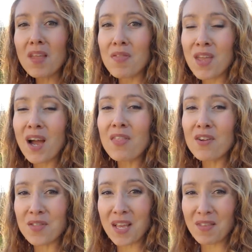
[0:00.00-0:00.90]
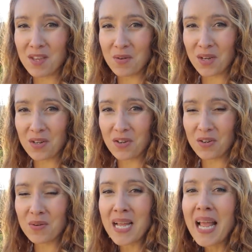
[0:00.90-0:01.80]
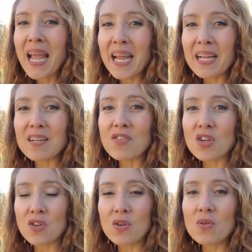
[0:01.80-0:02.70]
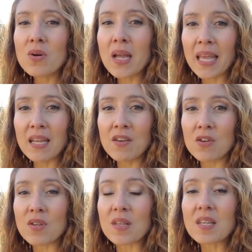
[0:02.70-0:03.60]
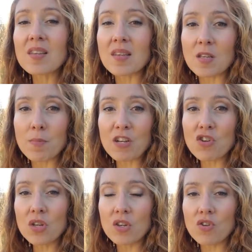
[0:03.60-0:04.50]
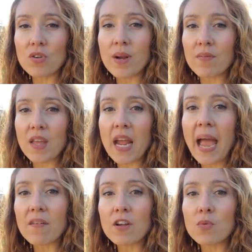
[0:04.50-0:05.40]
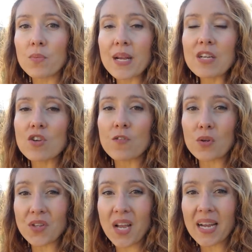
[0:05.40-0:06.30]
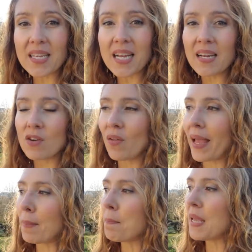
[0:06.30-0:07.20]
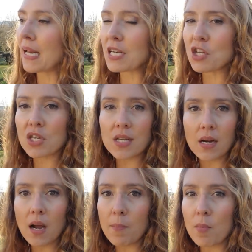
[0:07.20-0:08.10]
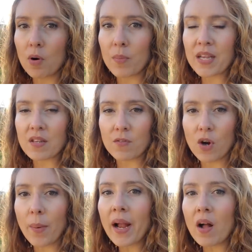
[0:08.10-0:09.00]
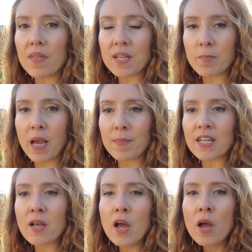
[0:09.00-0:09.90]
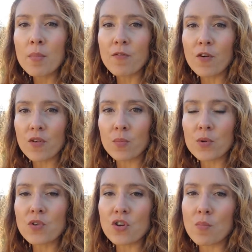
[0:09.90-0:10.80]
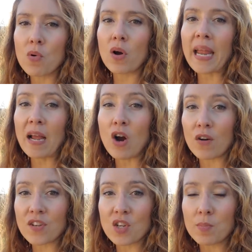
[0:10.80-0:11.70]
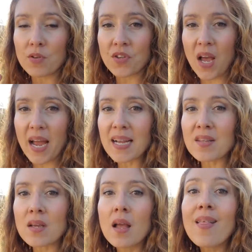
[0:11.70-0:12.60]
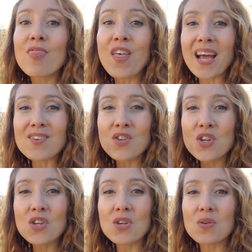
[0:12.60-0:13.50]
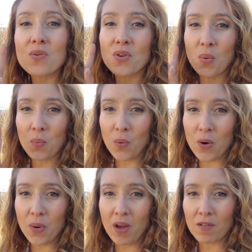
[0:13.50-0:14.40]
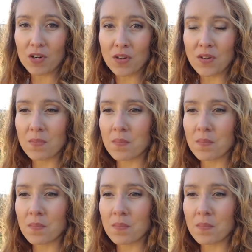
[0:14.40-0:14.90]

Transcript: The other thing that you can do is you can use, and this is especially true if they haven't reached full size yet, and you're like, man, I just need a couple more weeks of growing on these babies before the roots are more a harvestable size, that is to use row covers.